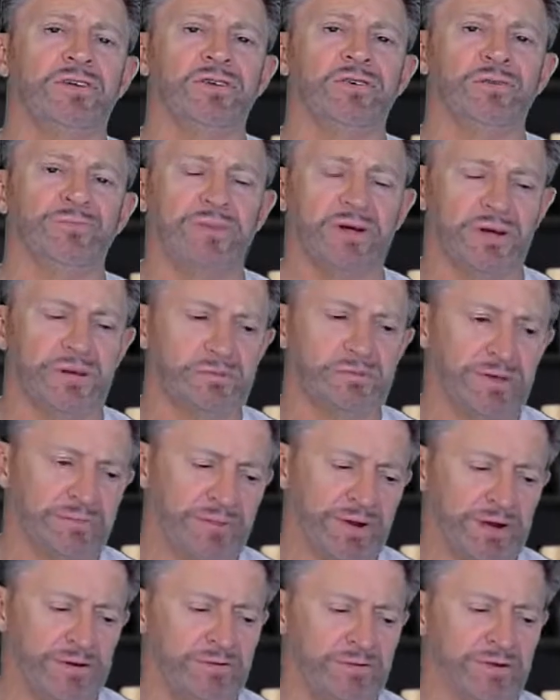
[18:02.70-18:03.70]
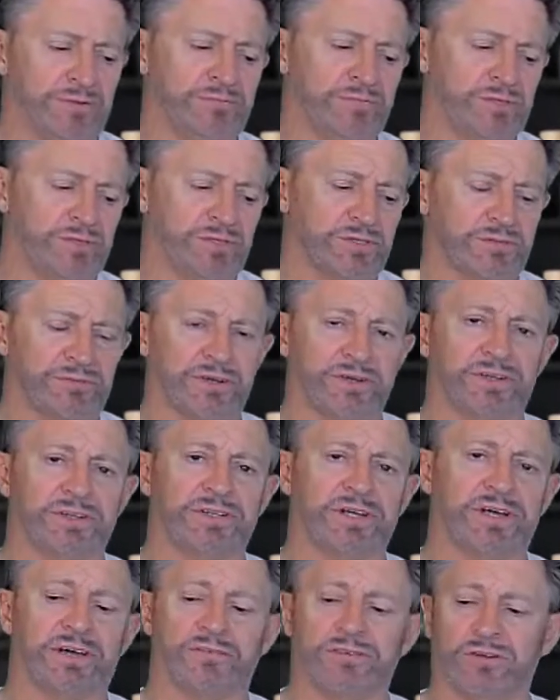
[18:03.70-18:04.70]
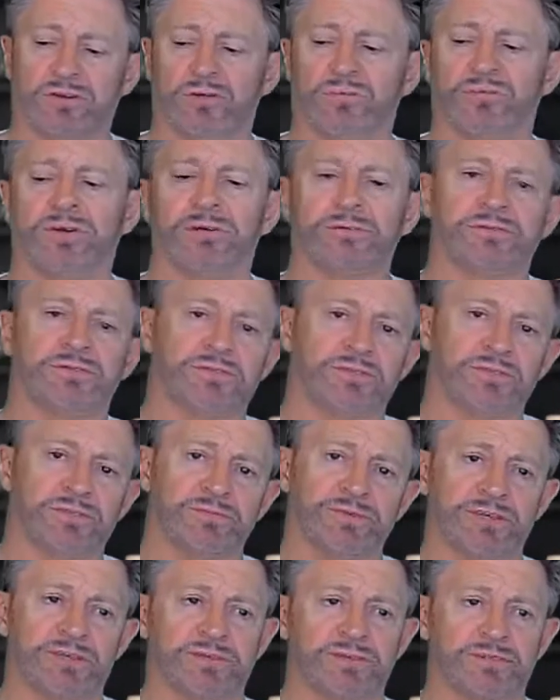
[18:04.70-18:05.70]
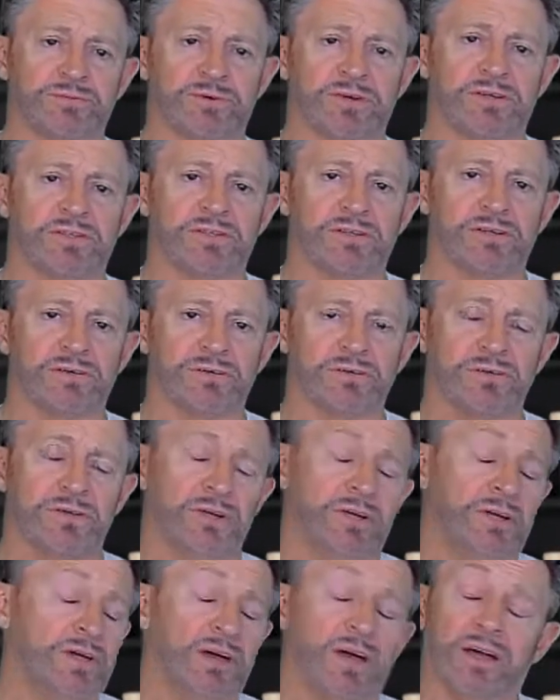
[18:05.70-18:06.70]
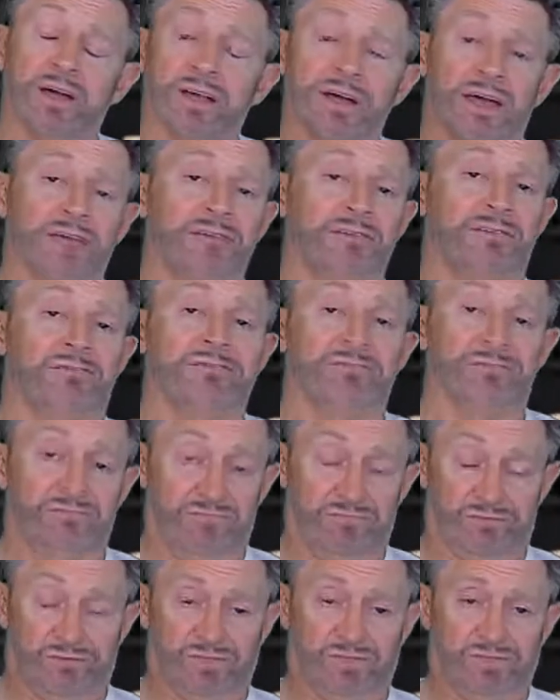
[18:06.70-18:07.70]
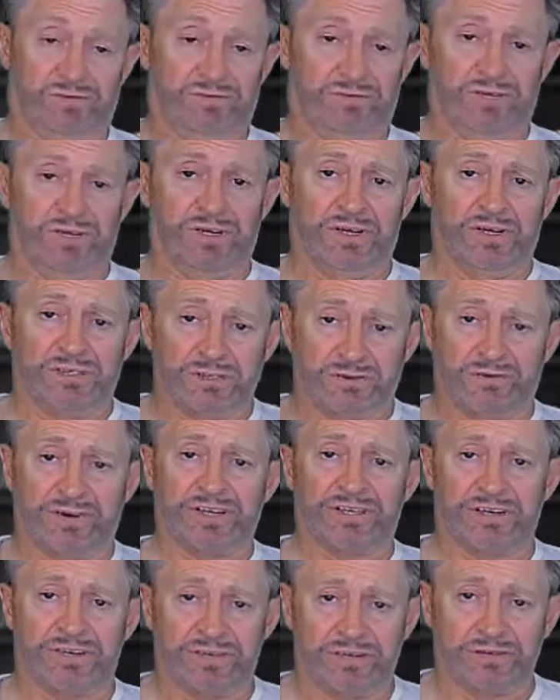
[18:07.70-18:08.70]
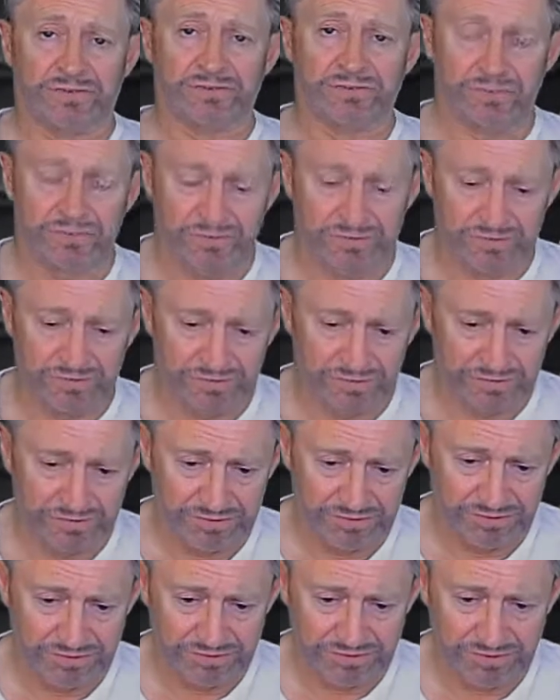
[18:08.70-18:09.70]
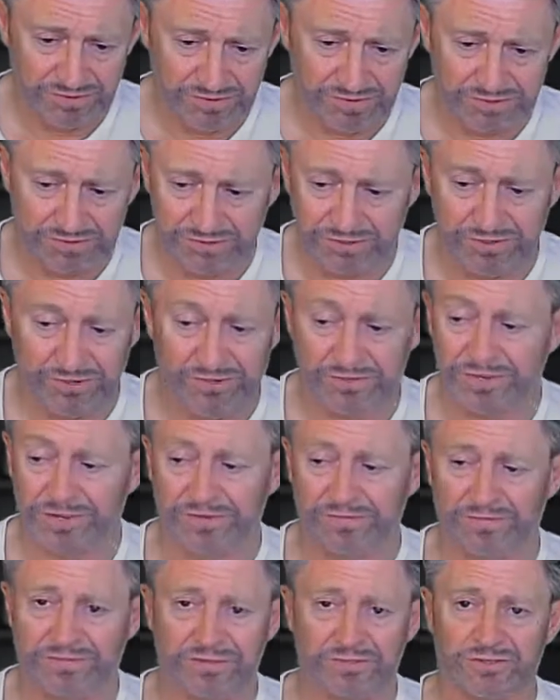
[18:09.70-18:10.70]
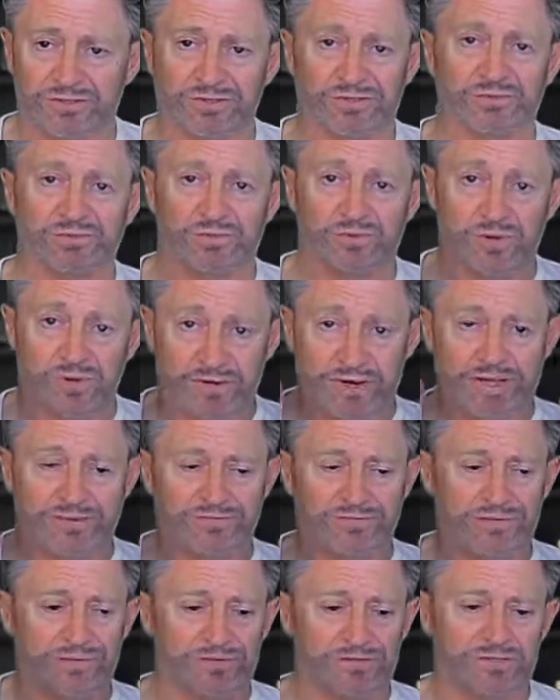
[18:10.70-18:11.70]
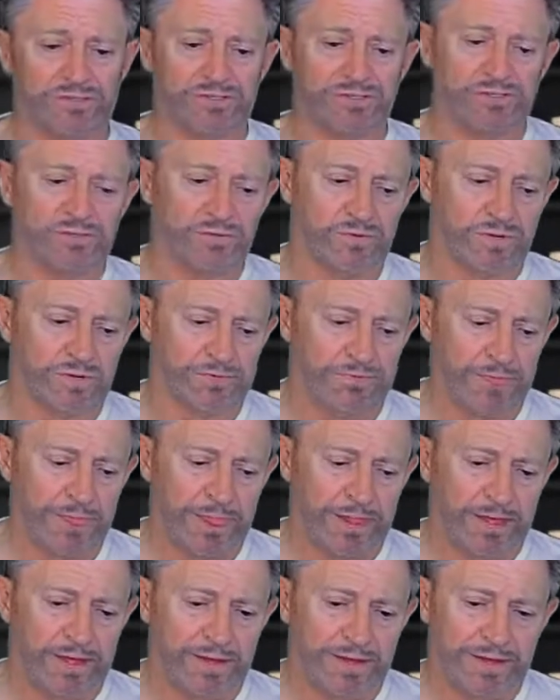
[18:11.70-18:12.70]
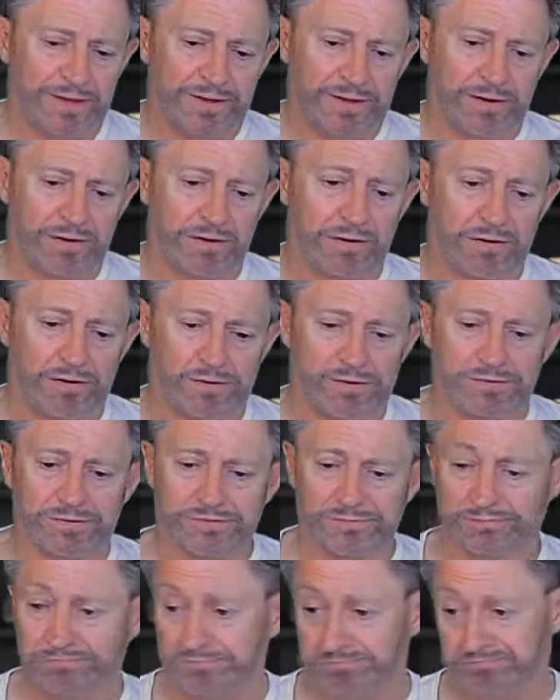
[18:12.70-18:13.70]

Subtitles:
loop on my background music because I have it coming out through the speakers, because I know I can, direct it out to, or turn off and just wear headphones and so on, or